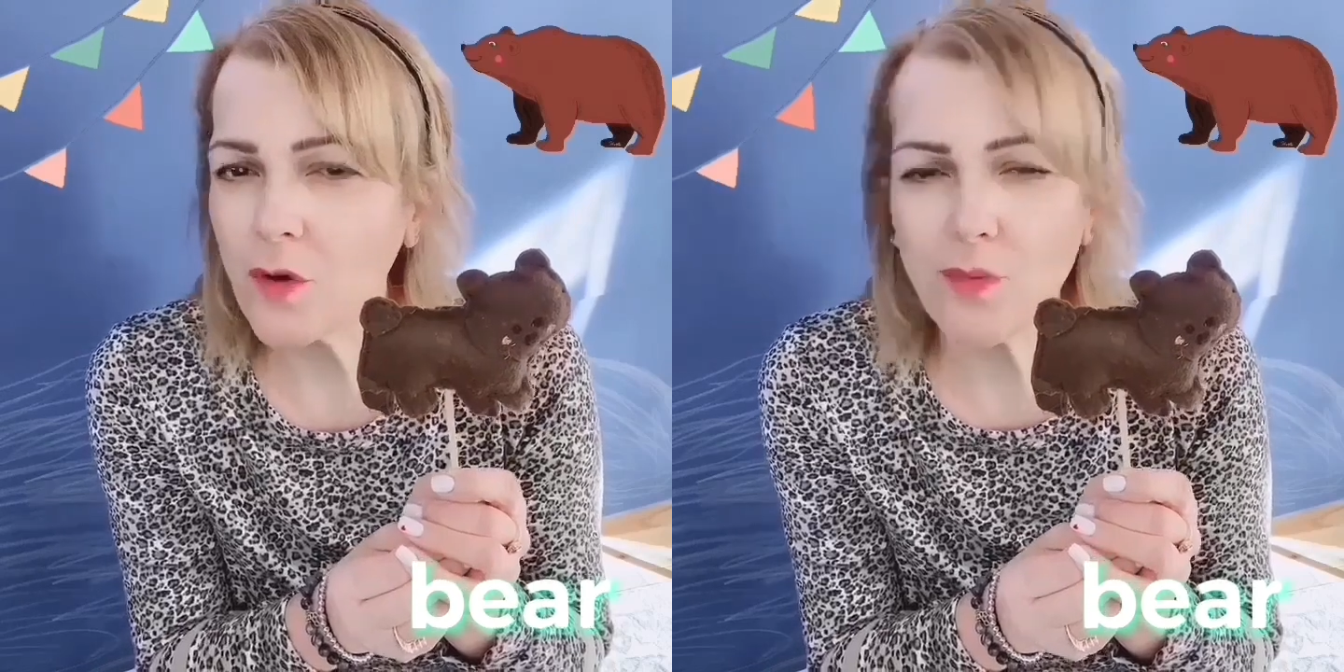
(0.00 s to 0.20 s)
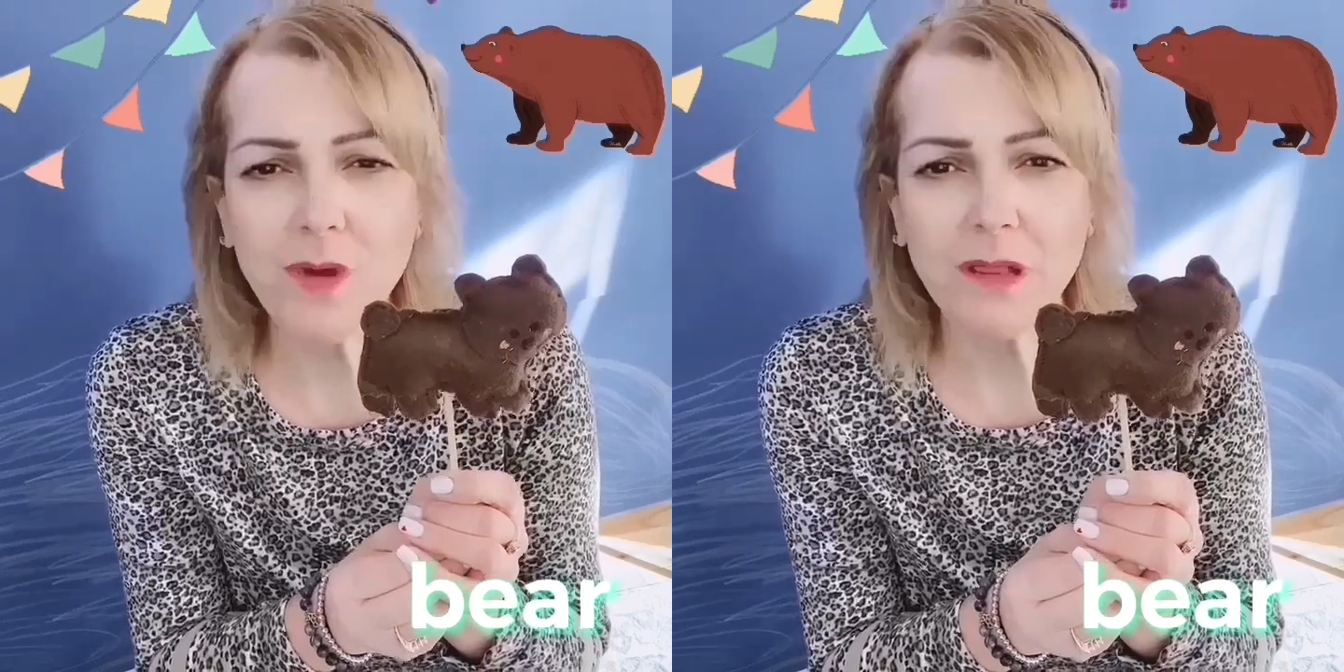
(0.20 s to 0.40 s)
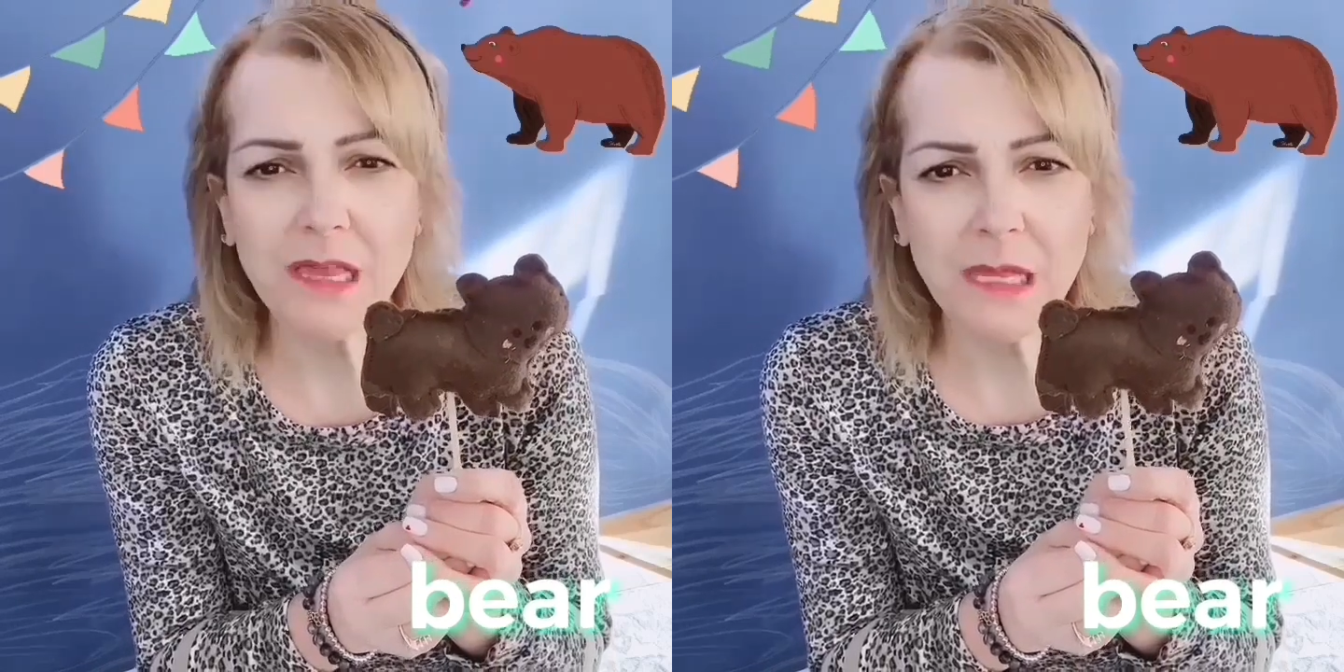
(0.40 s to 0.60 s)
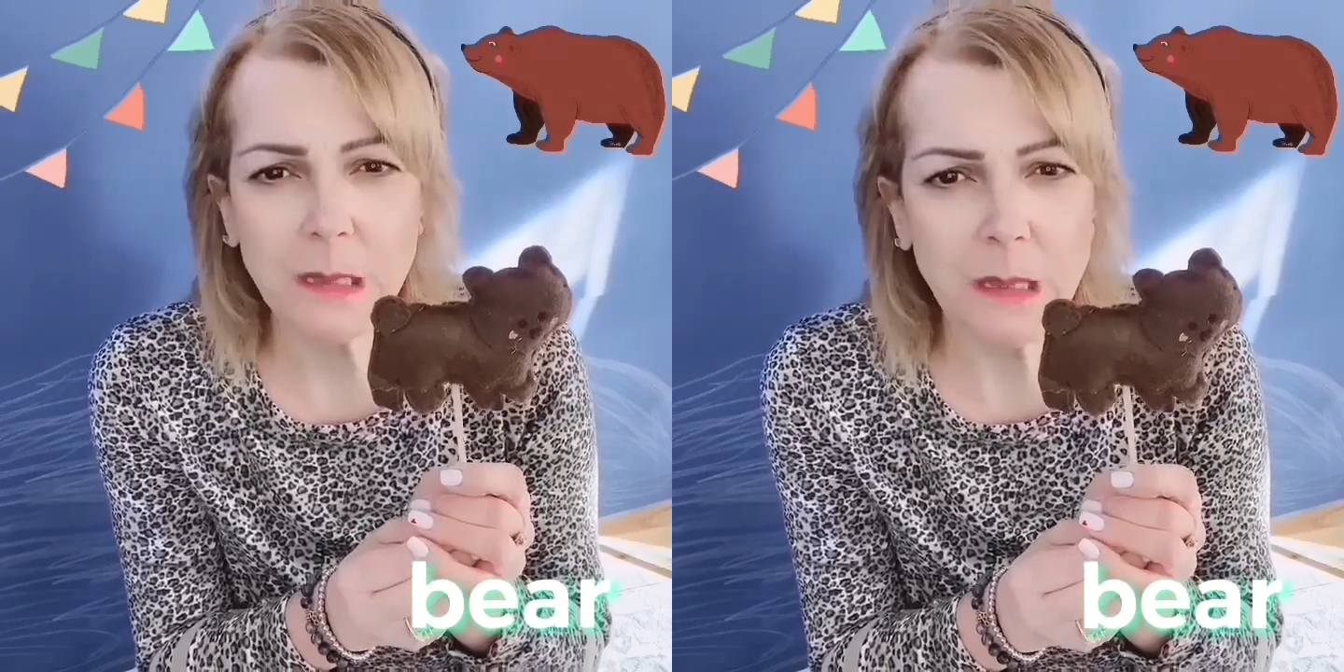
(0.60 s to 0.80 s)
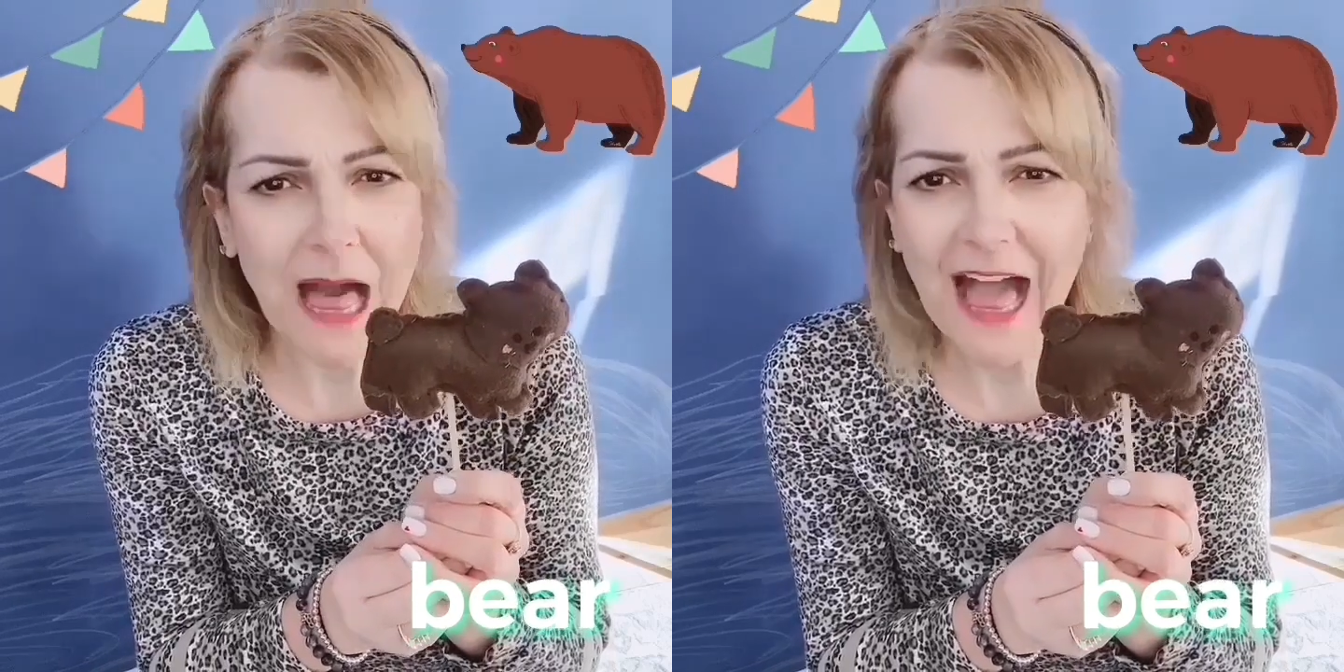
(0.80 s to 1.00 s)
really
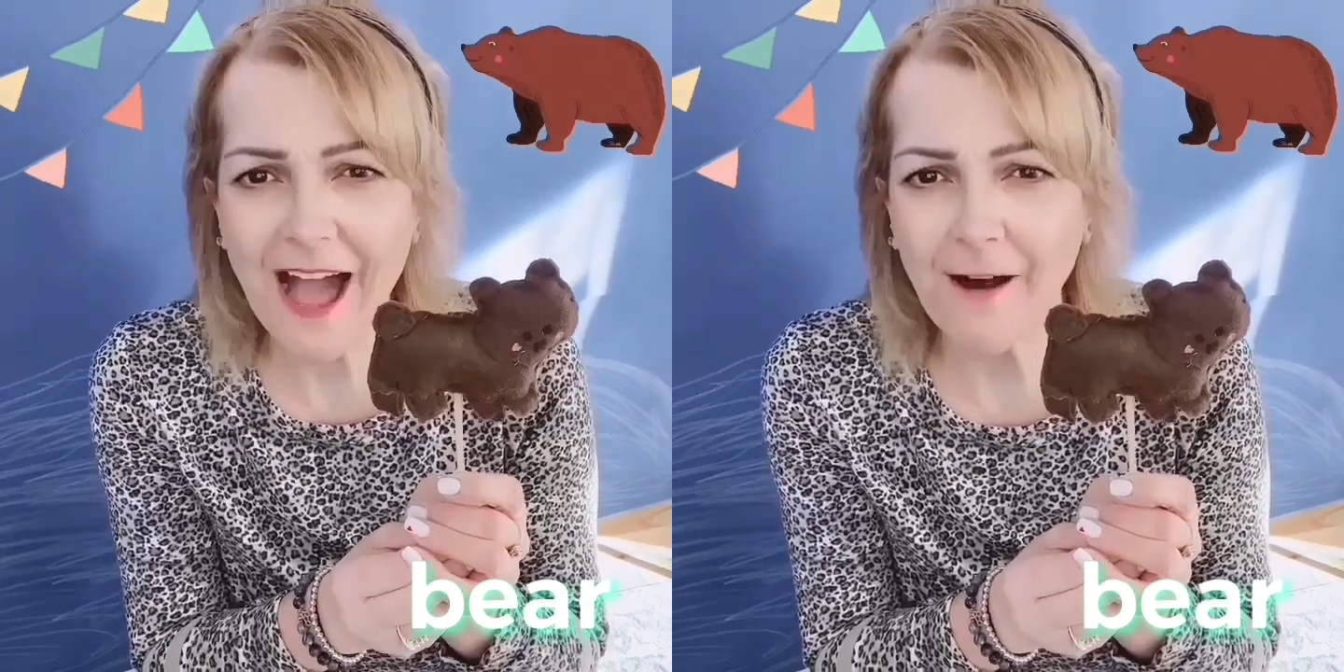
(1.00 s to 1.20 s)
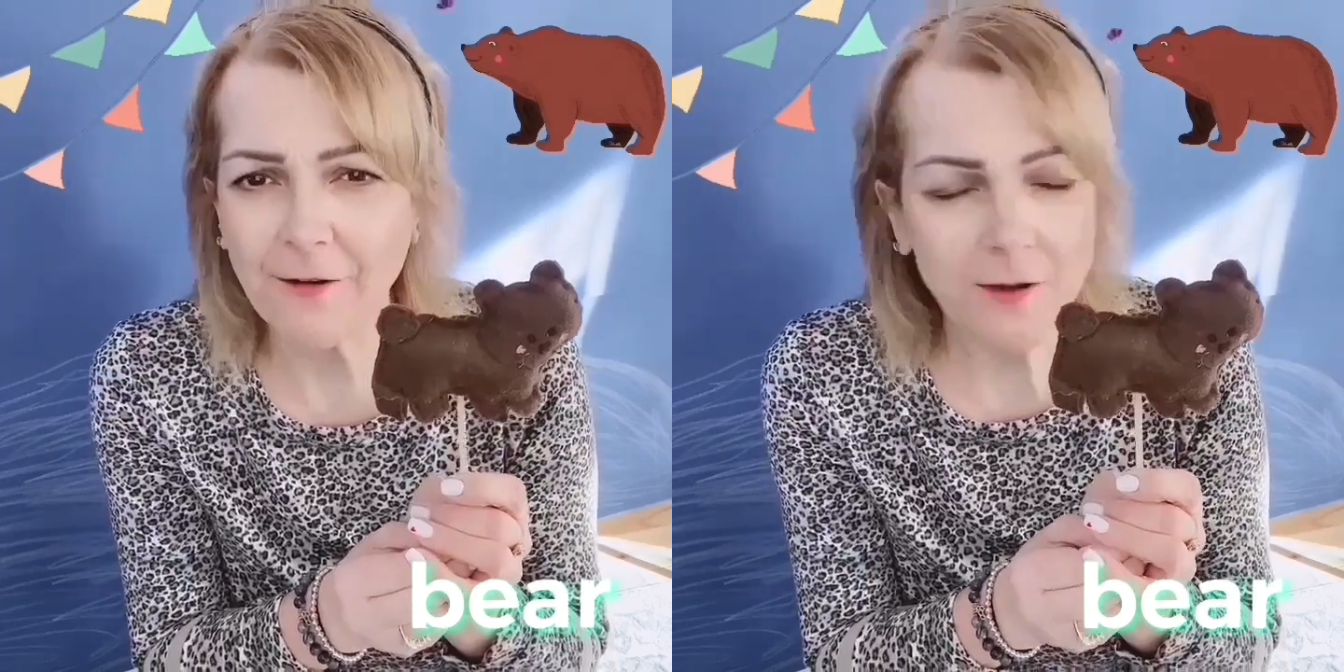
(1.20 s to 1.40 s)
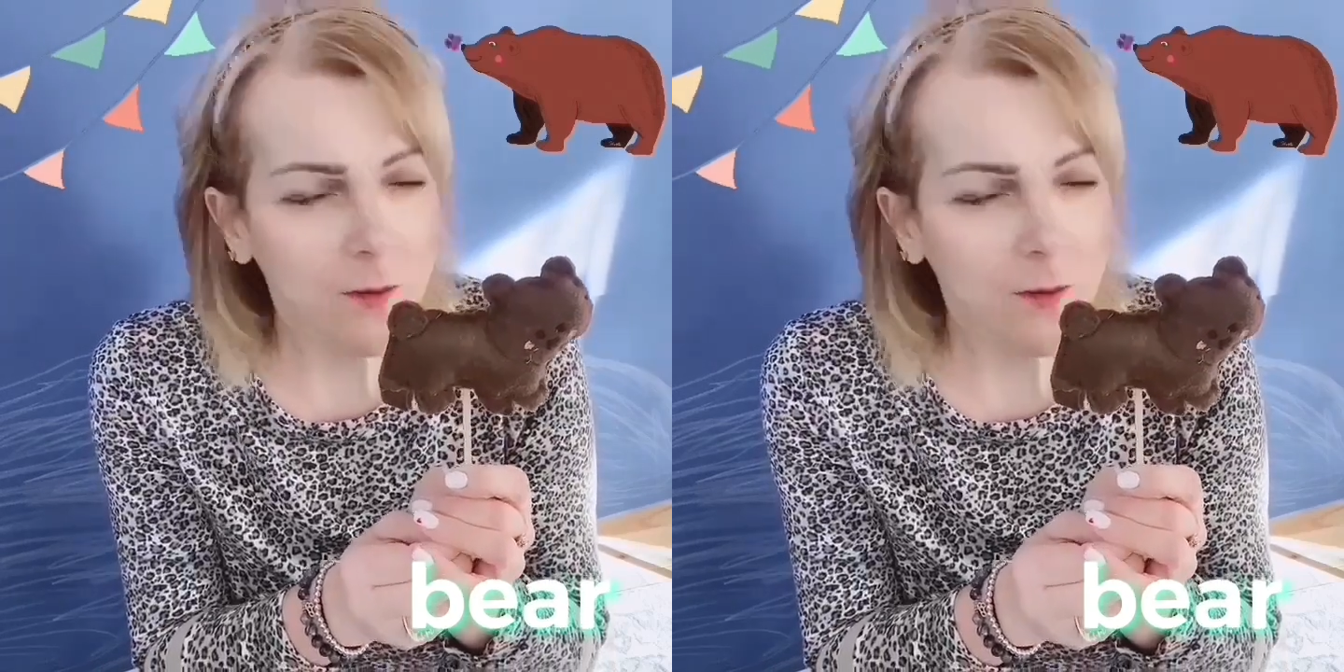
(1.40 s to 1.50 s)
loud.